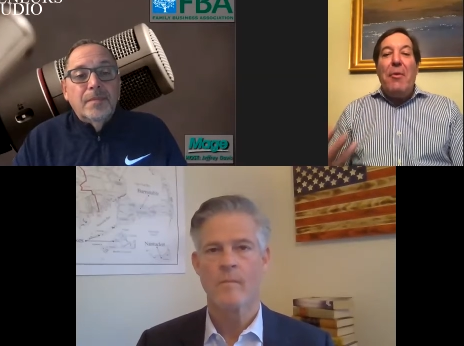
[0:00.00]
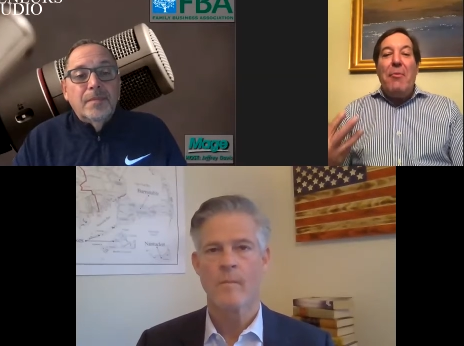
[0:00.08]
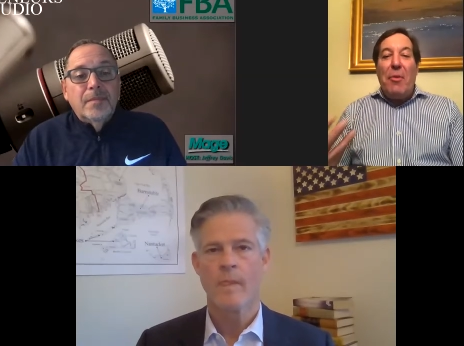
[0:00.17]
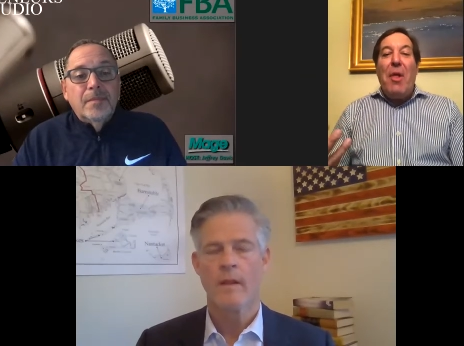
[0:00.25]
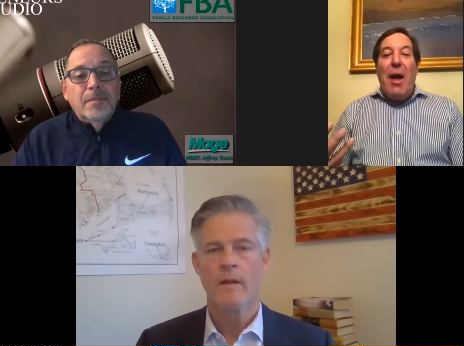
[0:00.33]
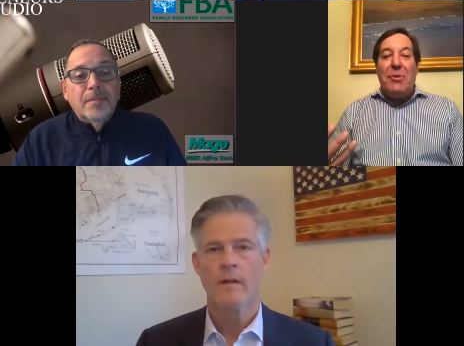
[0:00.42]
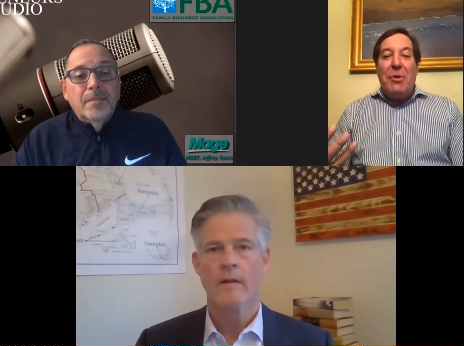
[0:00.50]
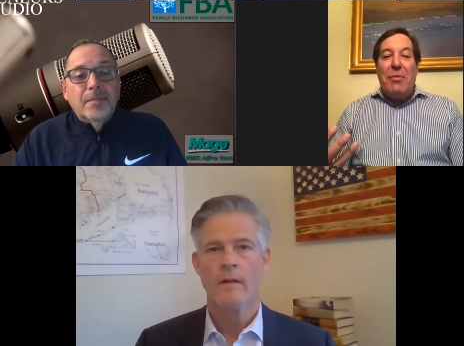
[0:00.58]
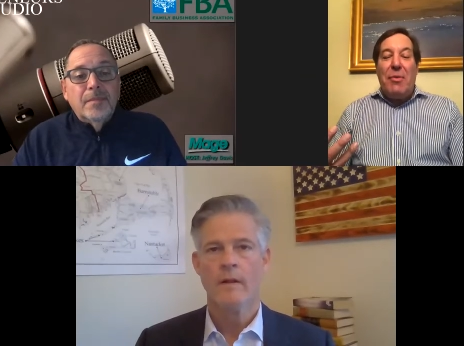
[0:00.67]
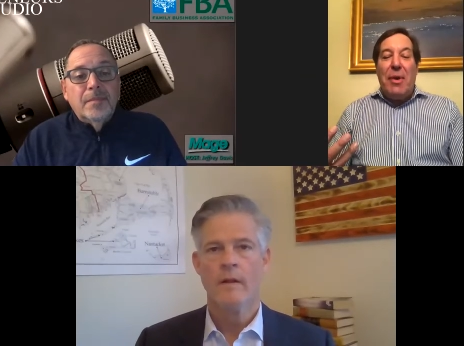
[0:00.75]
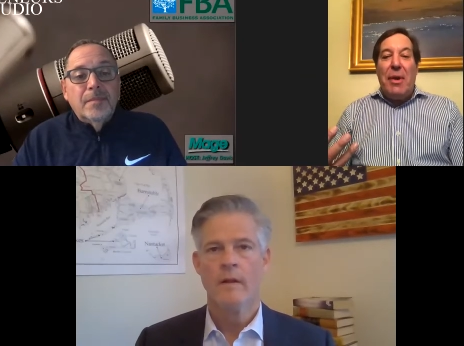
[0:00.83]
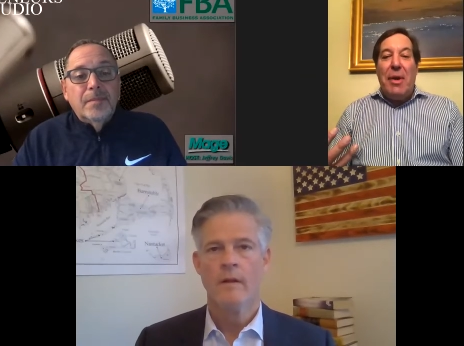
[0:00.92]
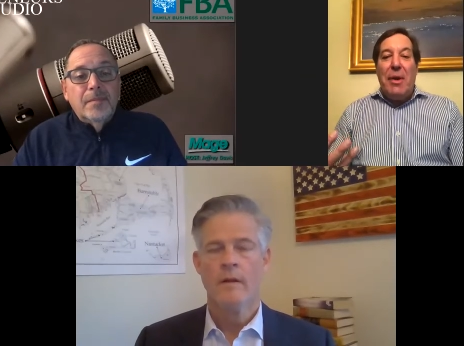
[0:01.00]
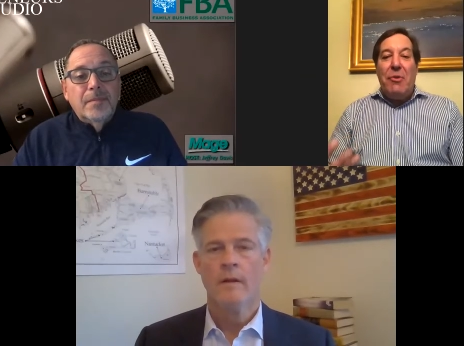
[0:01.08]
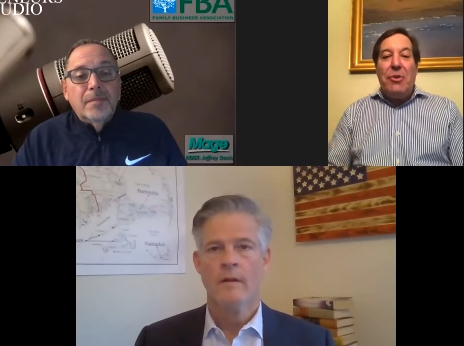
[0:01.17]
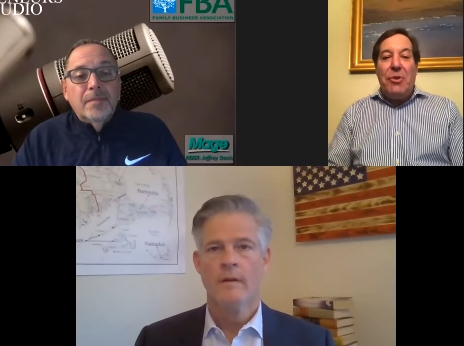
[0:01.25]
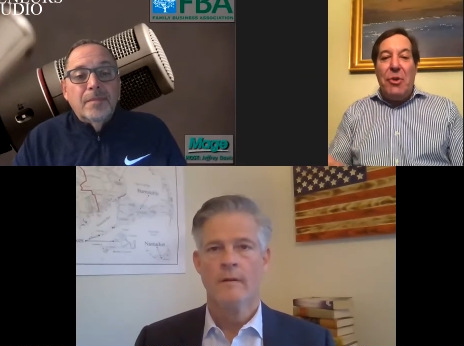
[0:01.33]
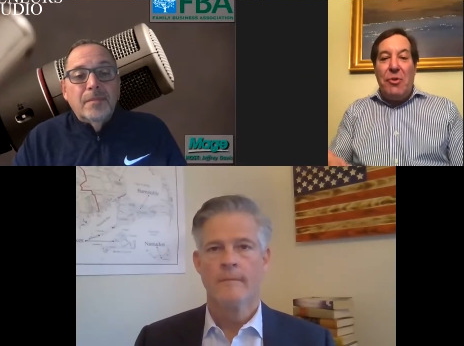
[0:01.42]
Speaker 1: philosophy,
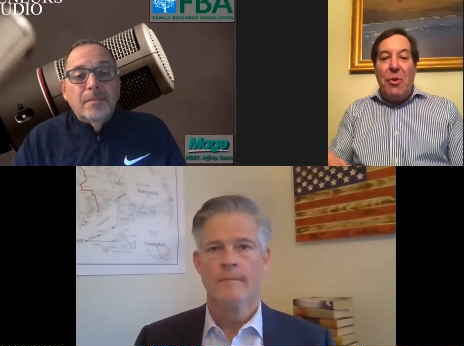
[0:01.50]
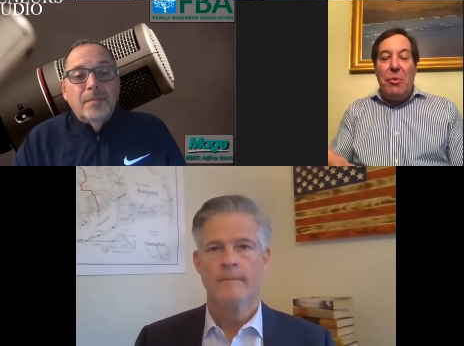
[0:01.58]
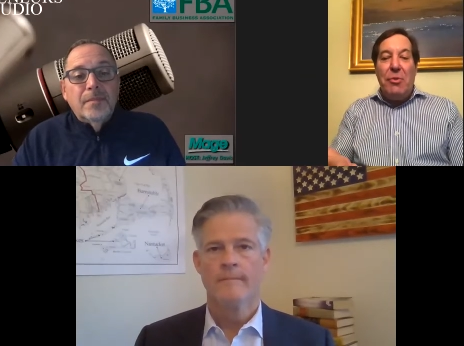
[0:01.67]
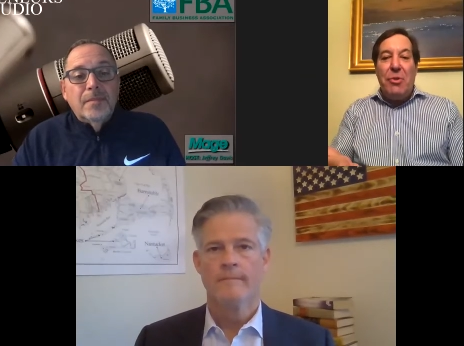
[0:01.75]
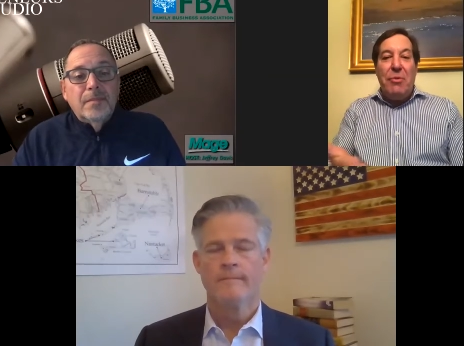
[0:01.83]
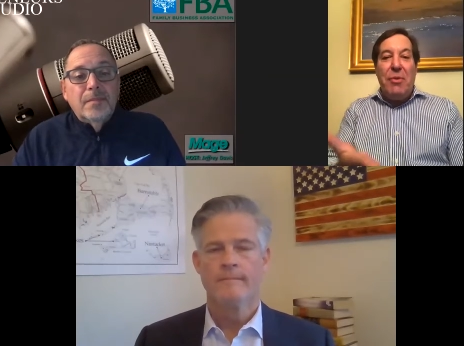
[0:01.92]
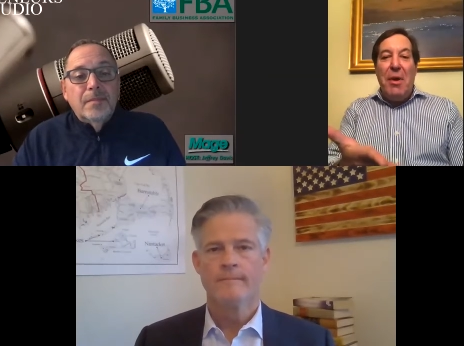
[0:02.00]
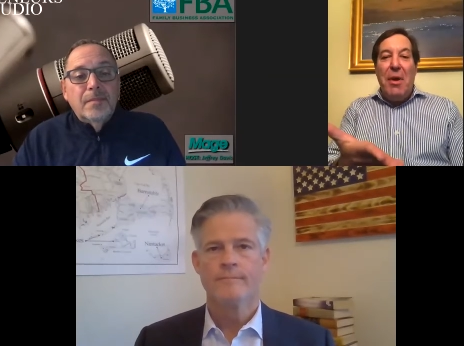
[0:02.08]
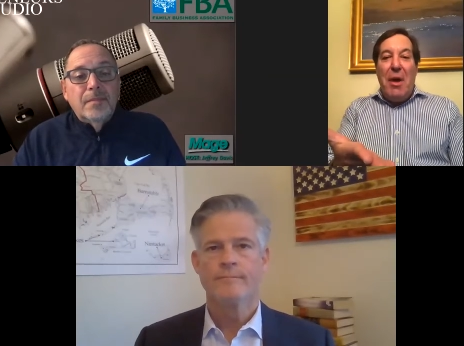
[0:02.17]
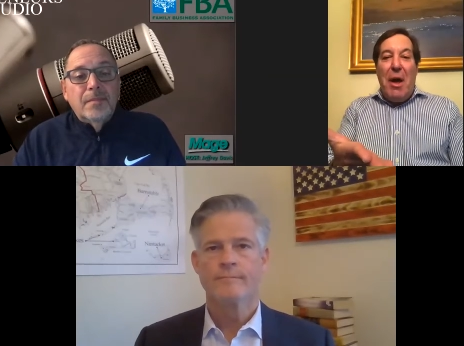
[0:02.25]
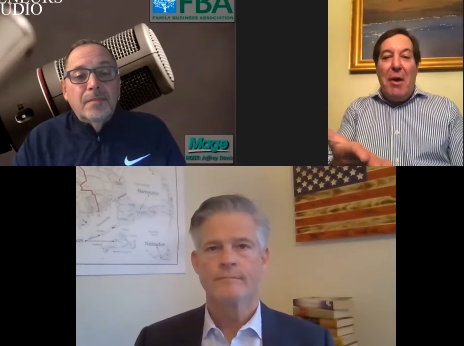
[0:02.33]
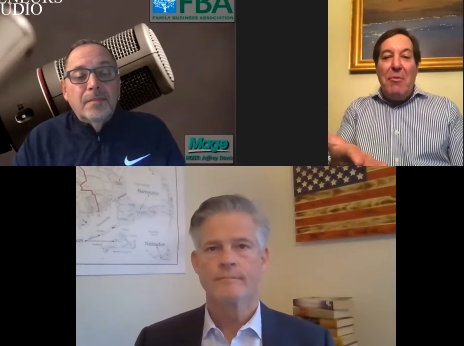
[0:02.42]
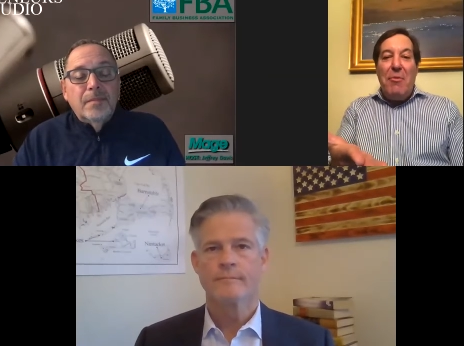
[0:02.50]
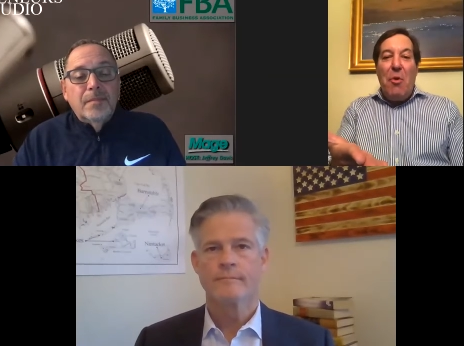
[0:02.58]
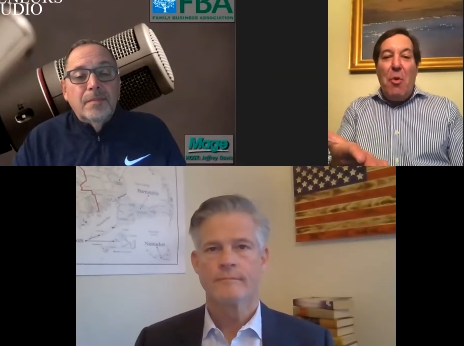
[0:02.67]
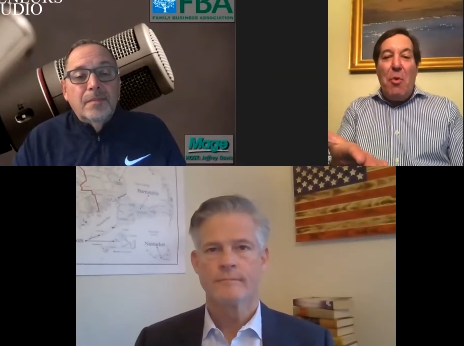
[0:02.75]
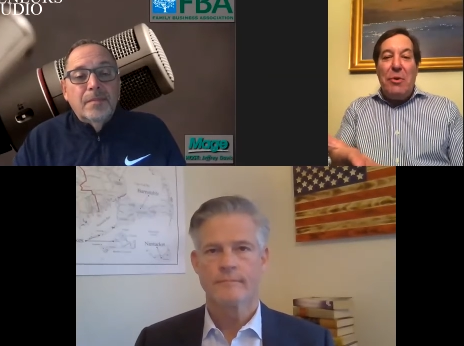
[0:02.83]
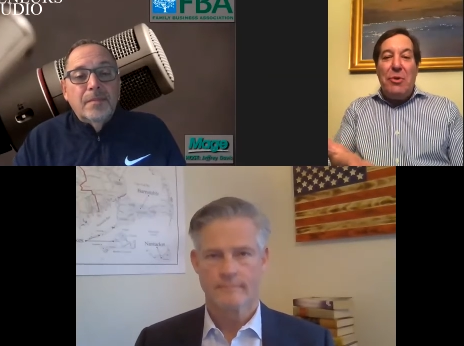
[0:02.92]
just in terms of how you've
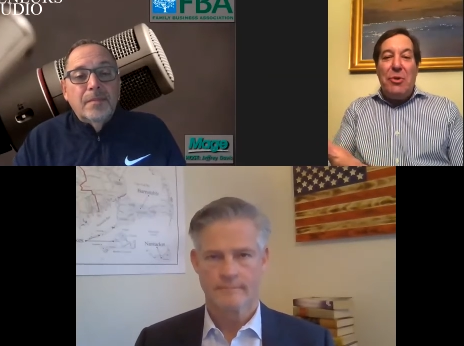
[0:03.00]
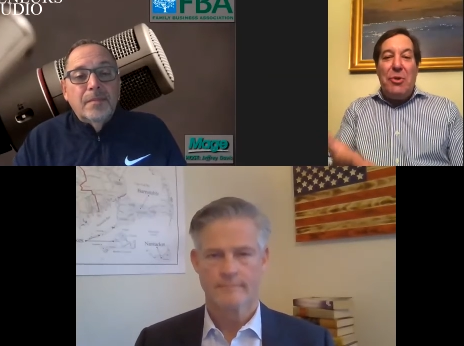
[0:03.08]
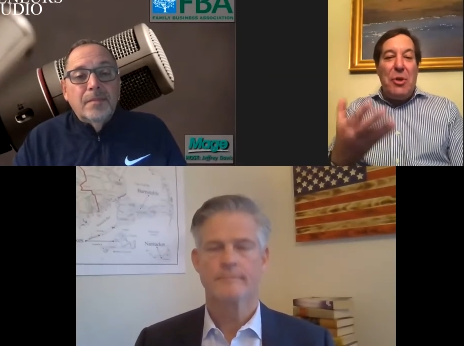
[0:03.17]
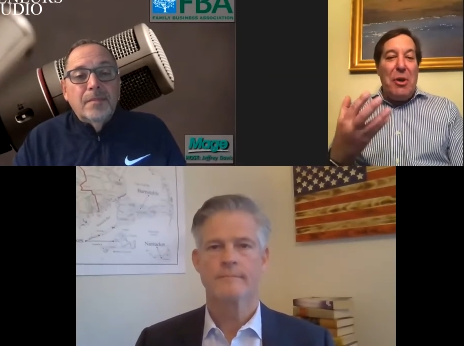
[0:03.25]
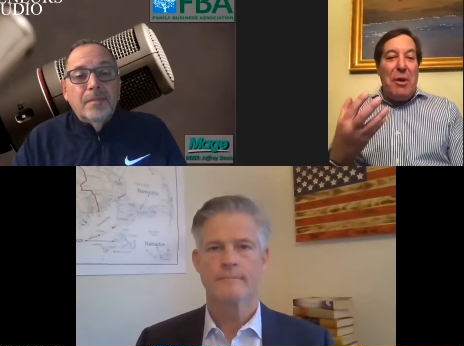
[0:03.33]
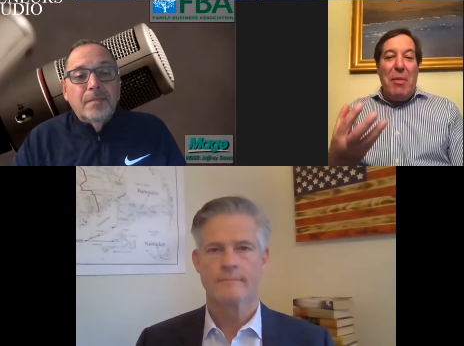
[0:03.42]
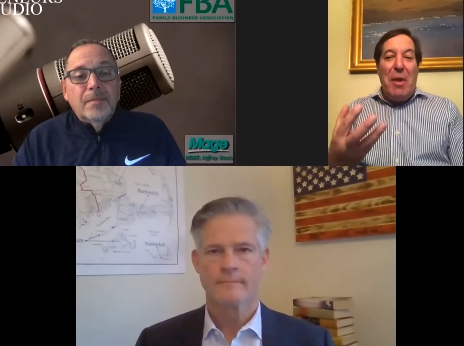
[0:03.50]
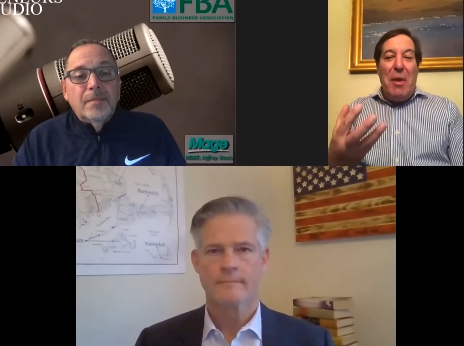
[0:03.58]
always uh,